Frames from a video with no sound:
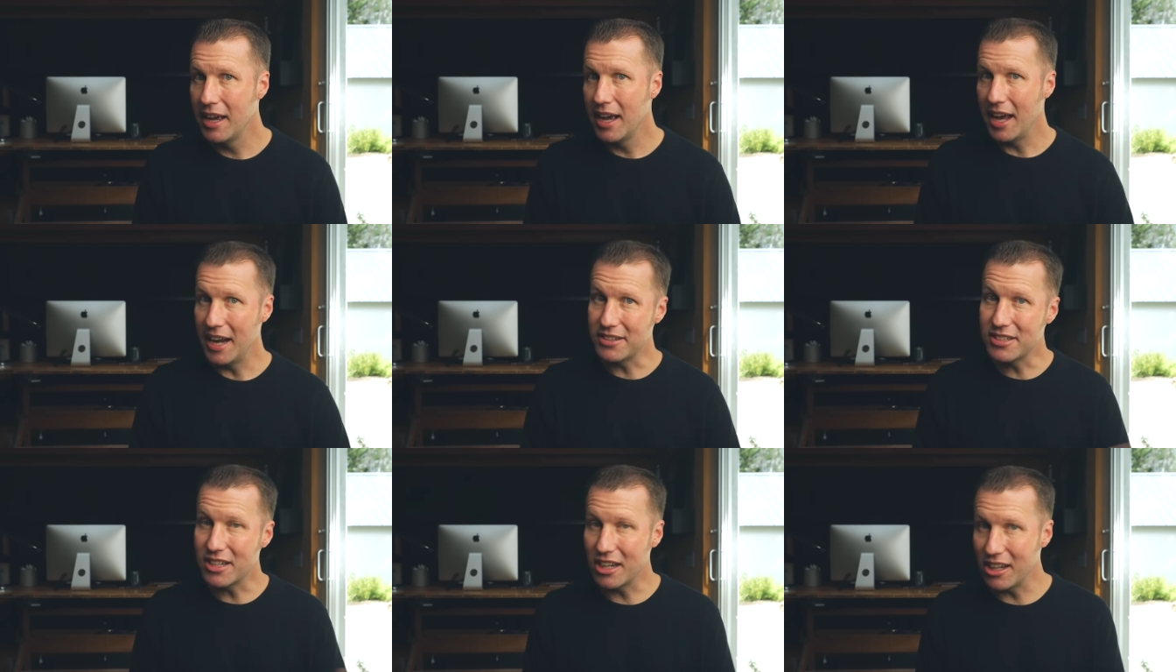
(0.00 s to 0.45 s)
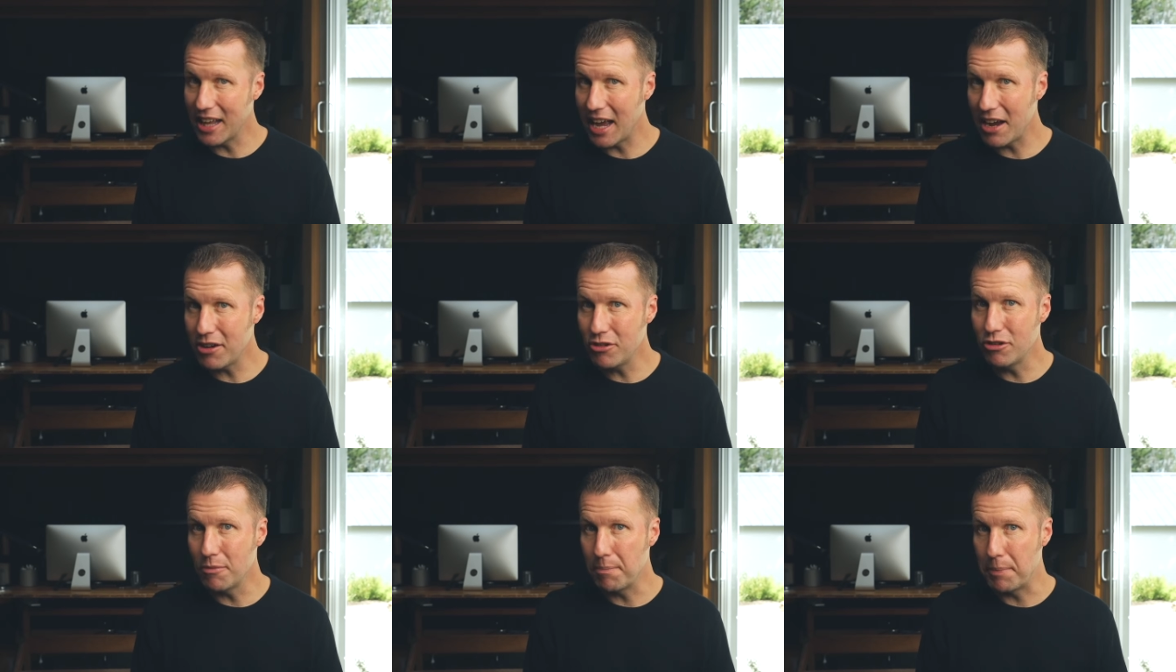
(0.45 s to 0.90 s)
And it's going to allow
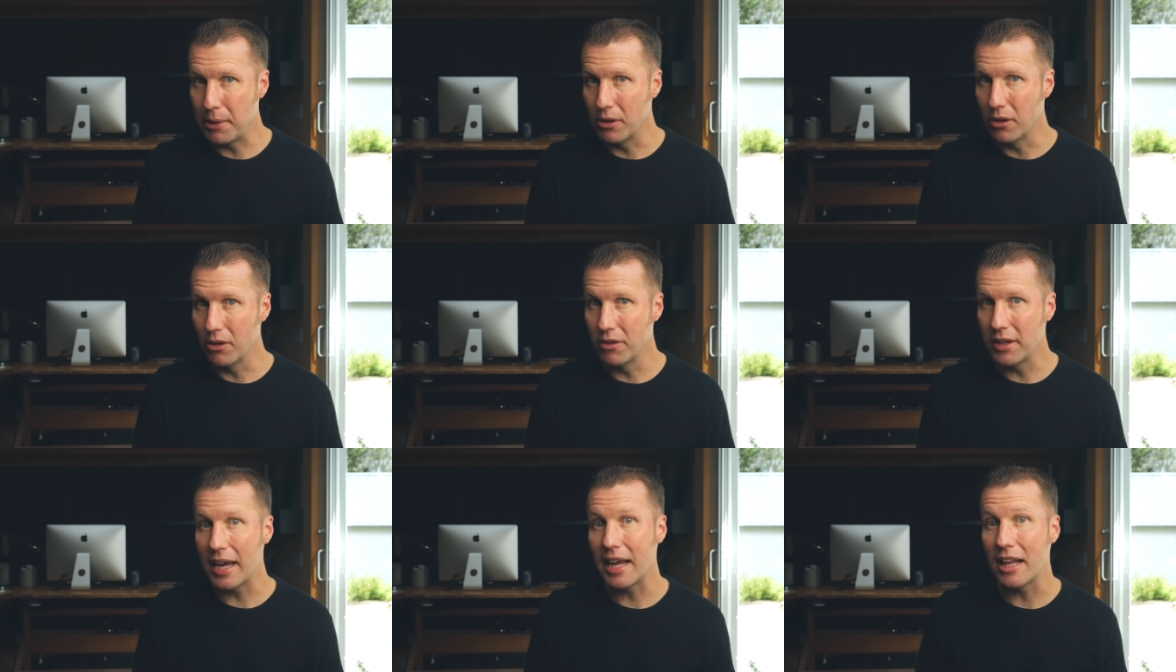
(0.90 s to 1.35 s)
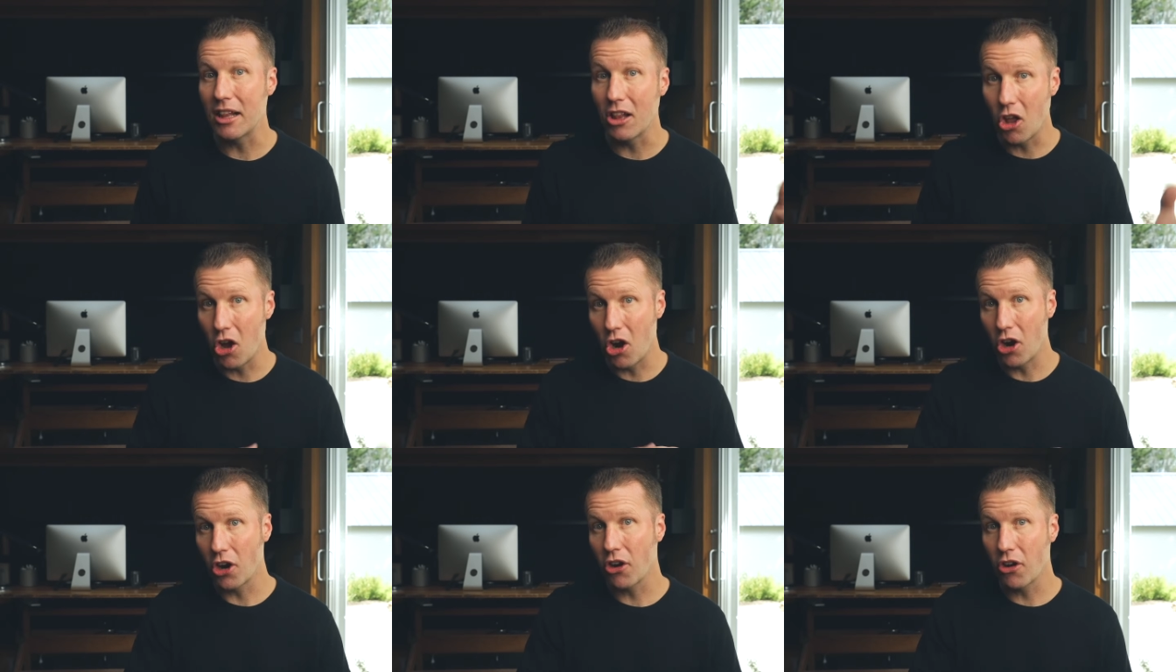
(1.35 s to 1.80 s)
you to build a
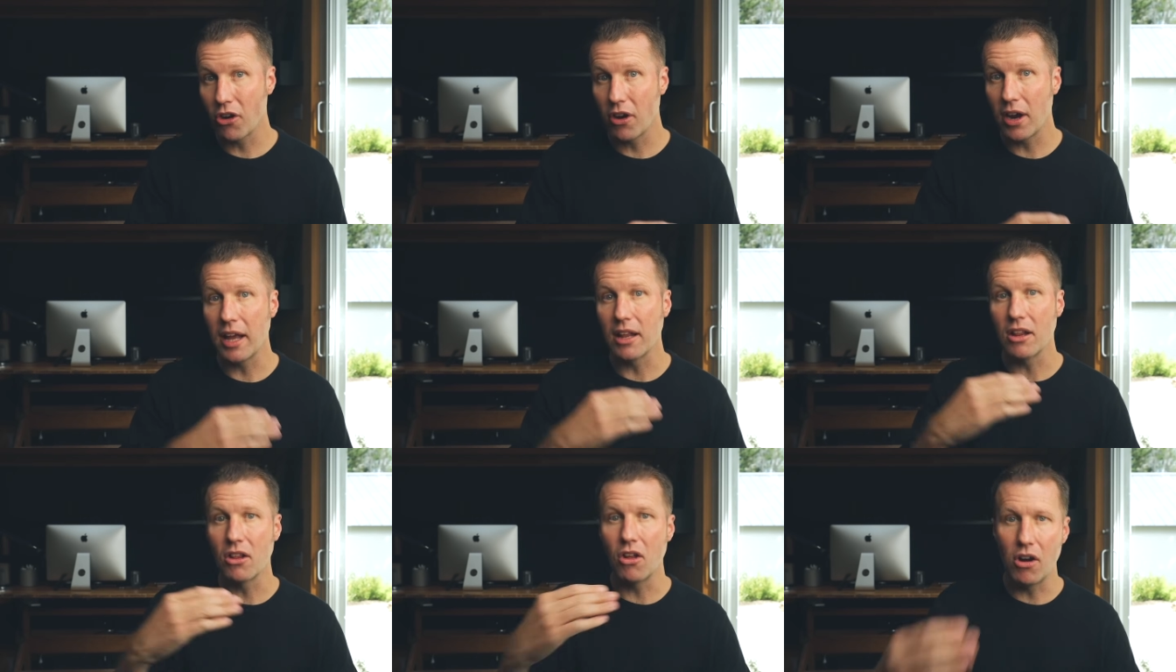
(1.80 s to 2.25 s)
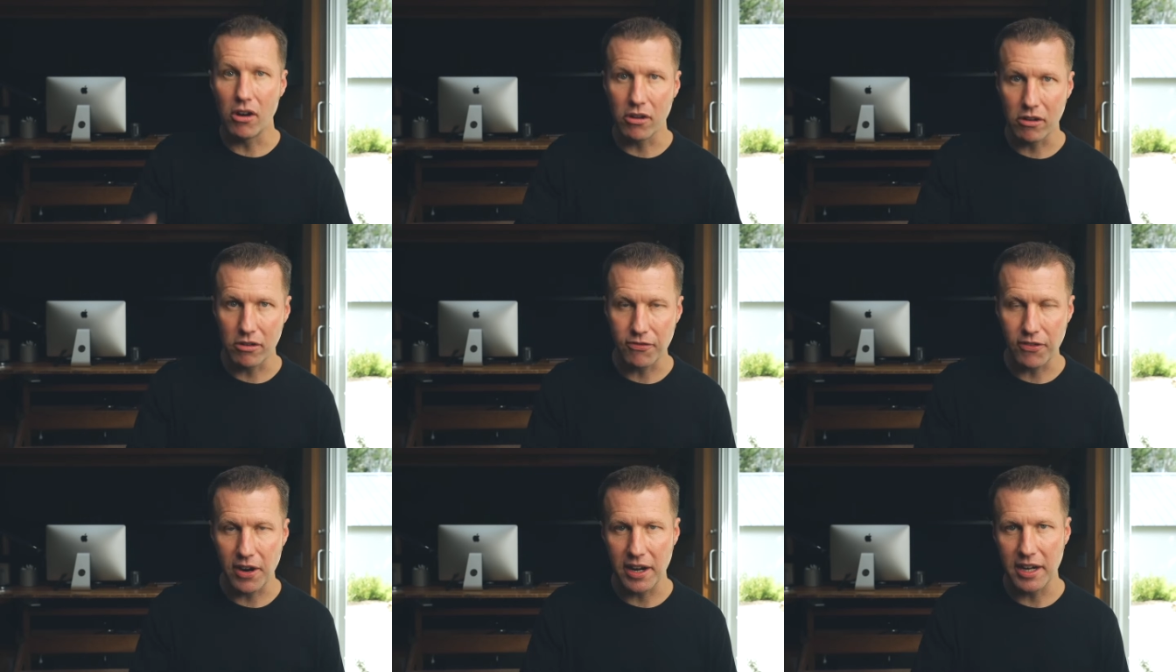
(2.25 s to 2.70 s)
longer and
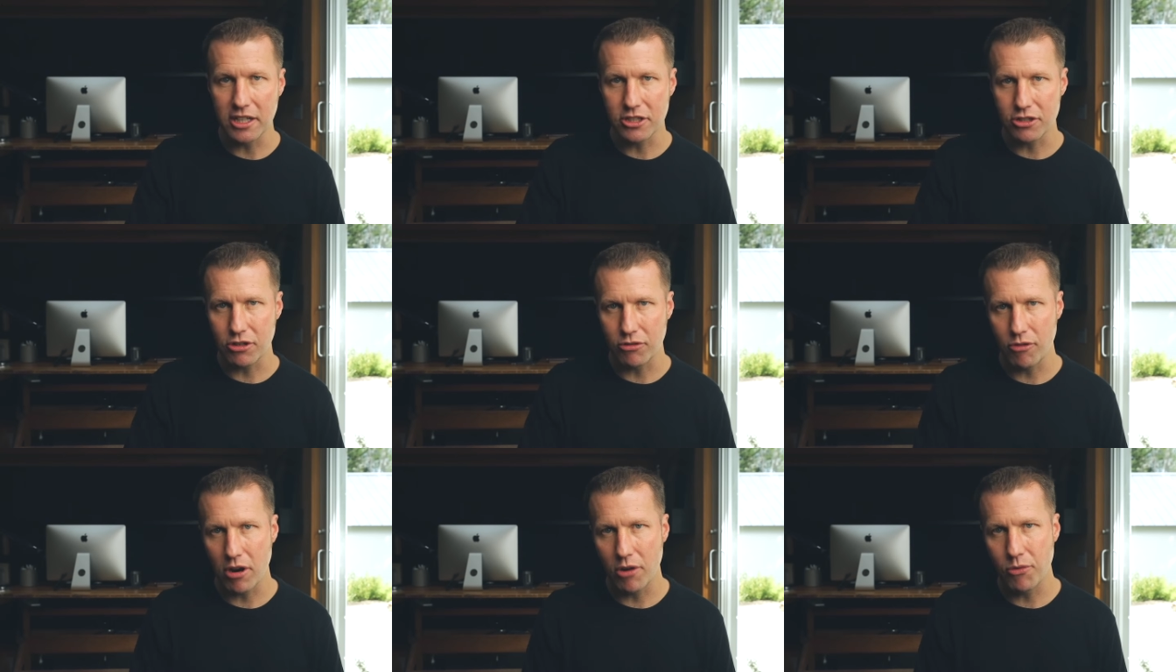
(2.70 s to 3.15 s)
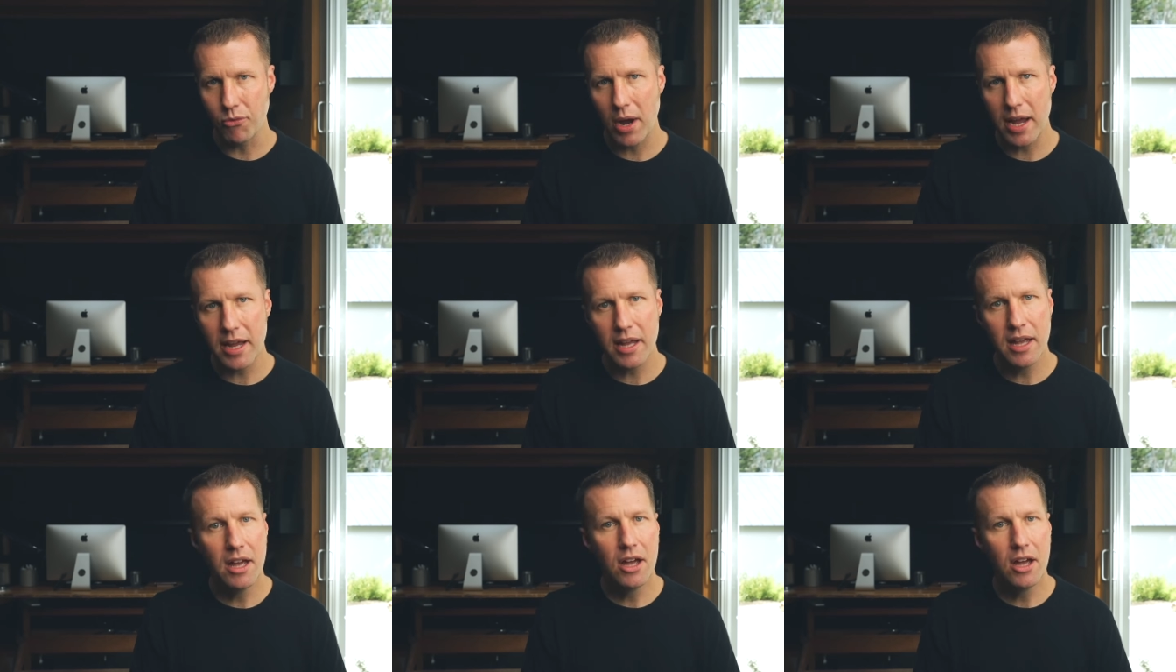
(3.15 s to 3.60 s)
longer financial runway,